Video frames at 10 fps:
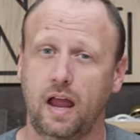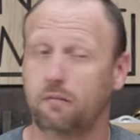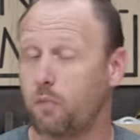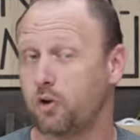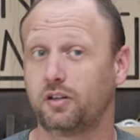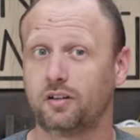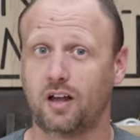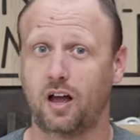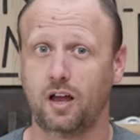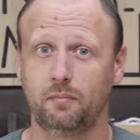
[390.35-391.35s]
And most of the
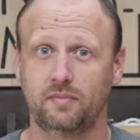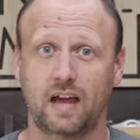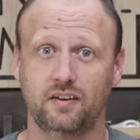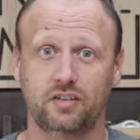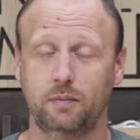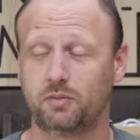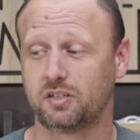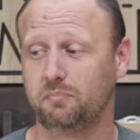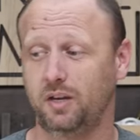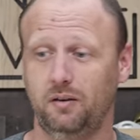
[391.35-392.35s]
time, that shape
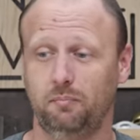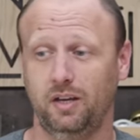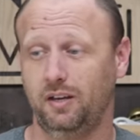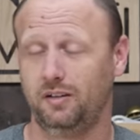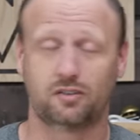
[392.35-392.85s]
just may be